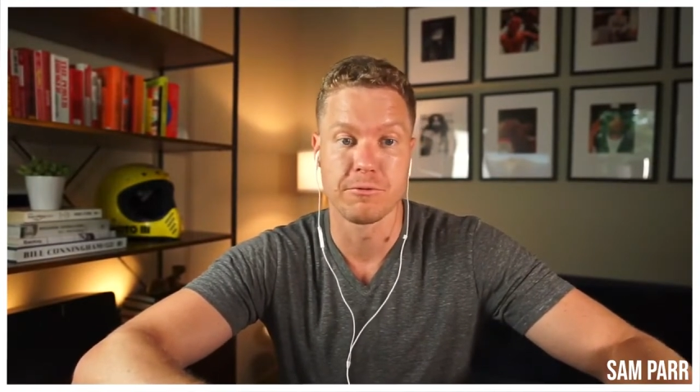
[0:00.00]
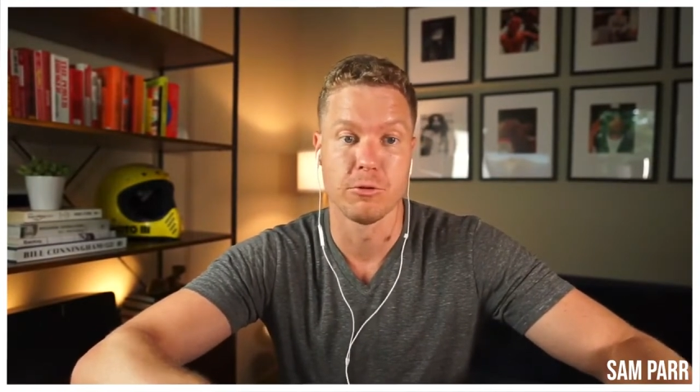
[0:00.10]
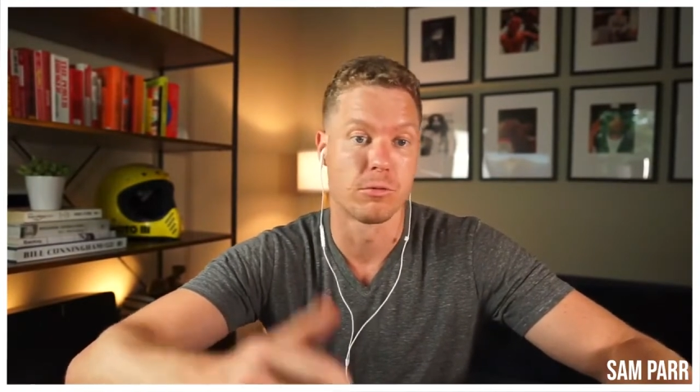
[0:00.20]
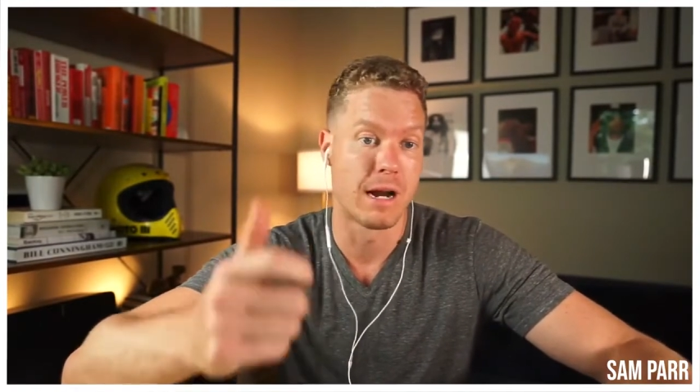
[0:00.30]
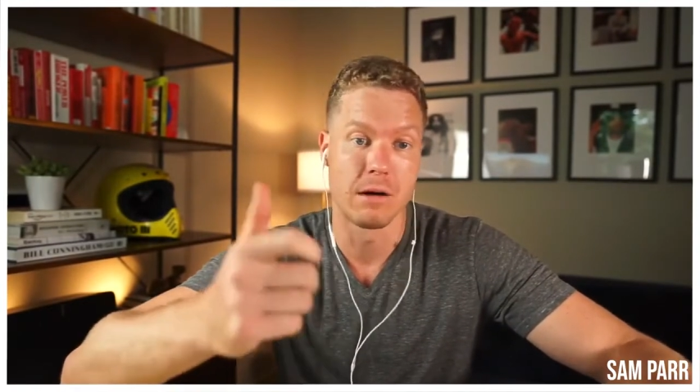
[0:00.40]

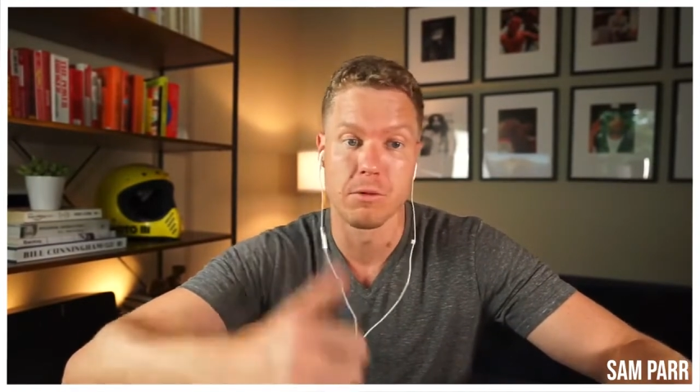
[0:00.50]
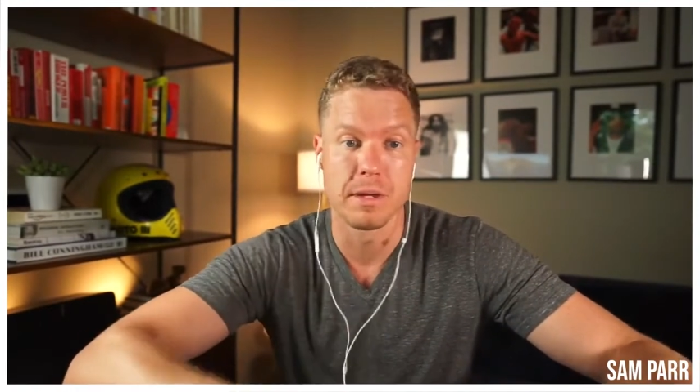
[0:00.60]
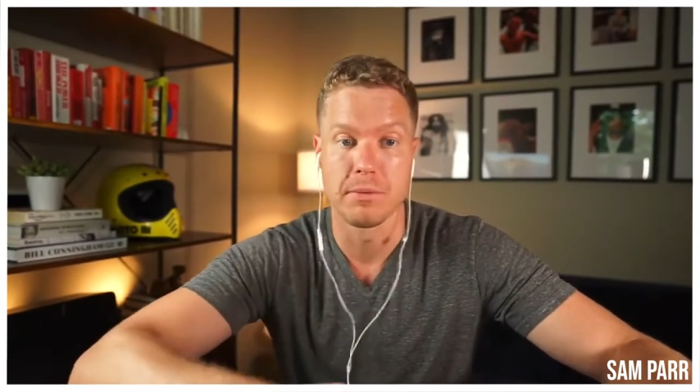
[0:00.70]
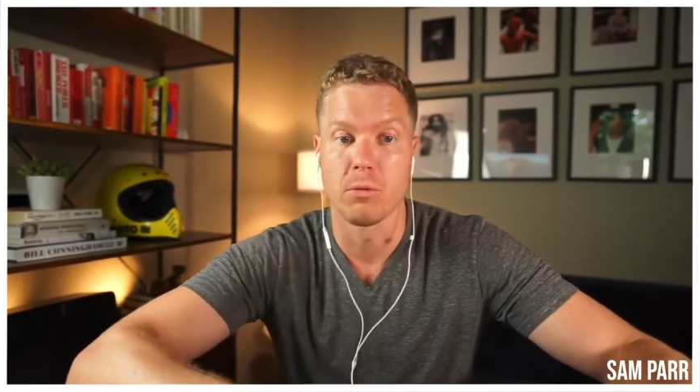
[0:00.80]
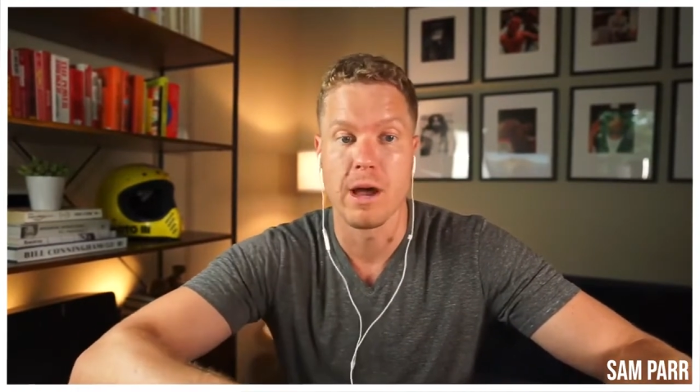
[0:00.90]
fool around with
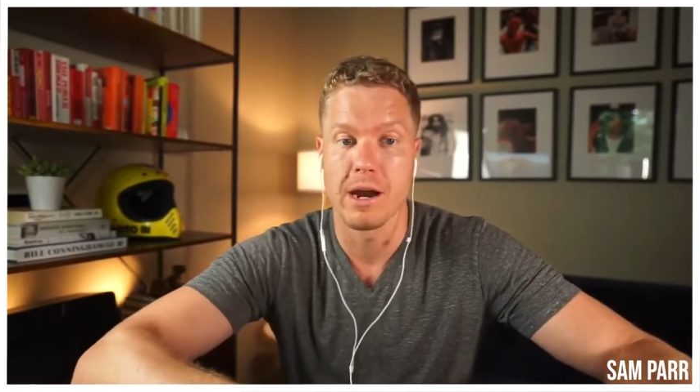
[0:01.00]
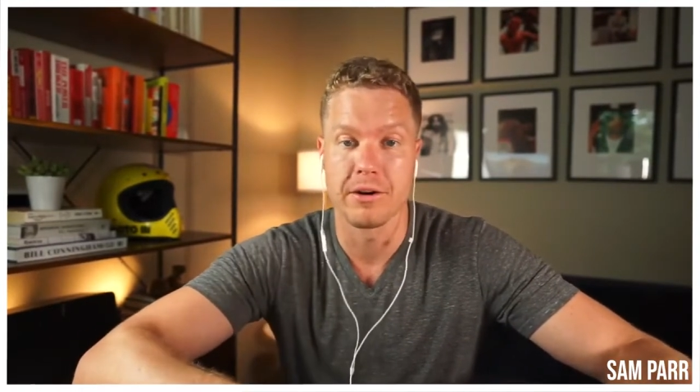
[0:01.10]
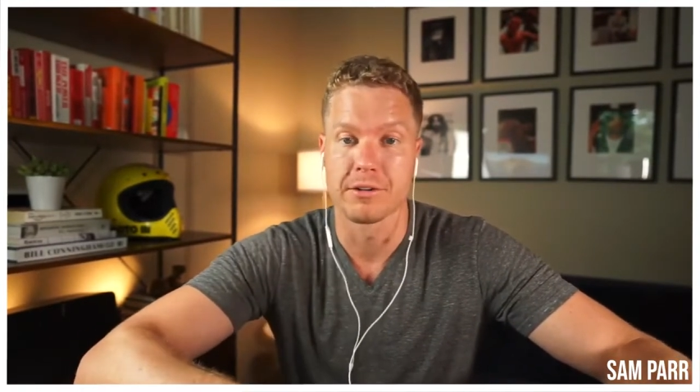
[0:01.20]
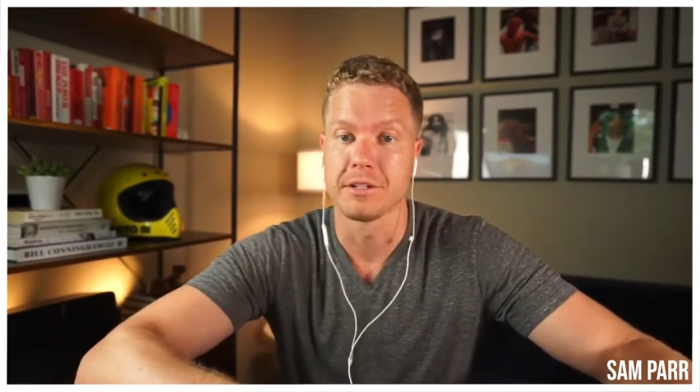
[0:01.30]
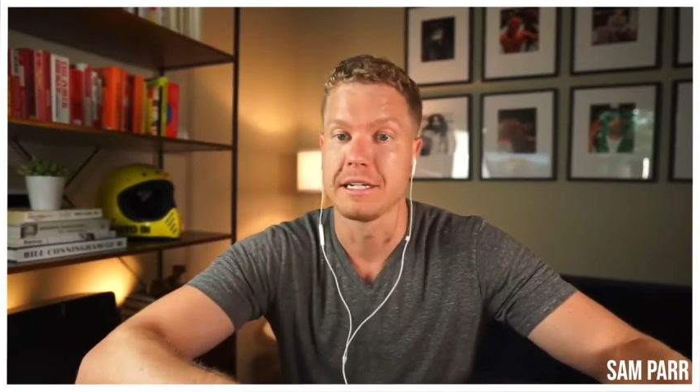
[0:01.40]
people way out of
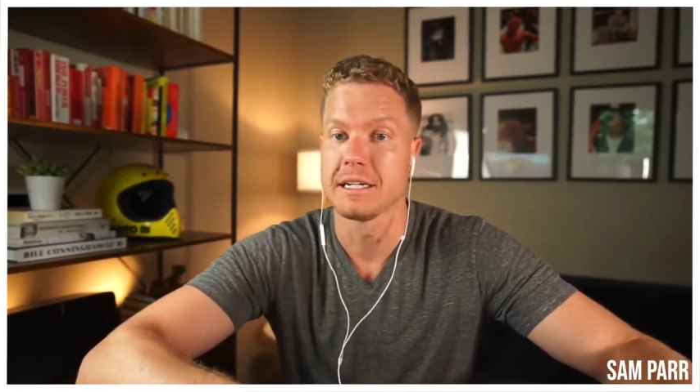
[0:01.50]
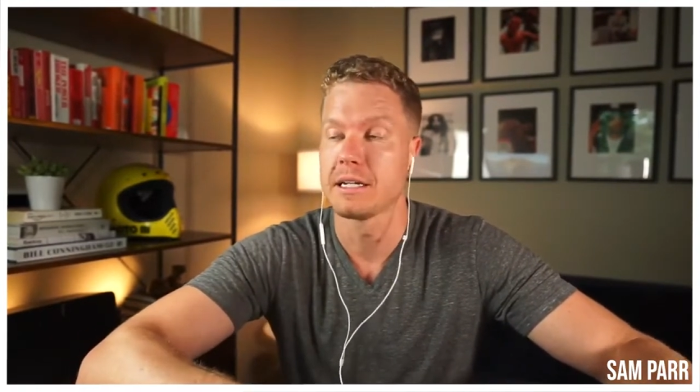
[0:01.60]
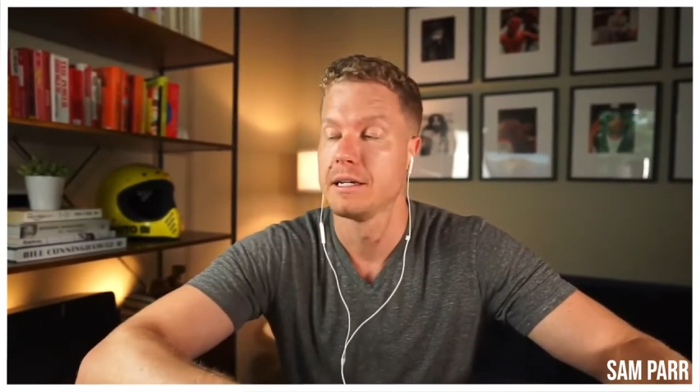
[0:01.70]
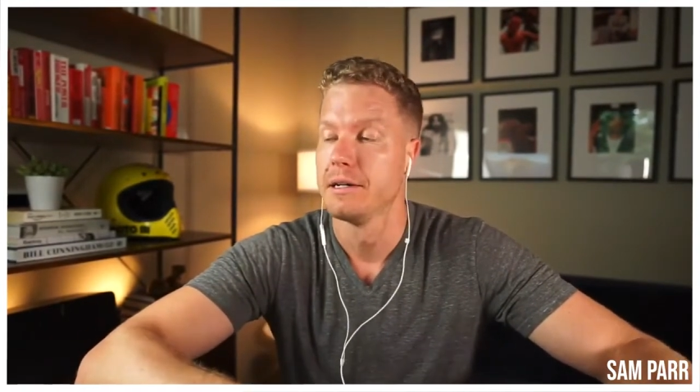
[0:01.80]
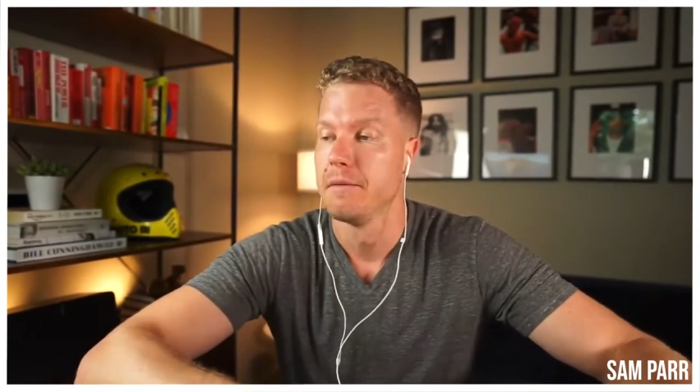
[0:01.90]
your league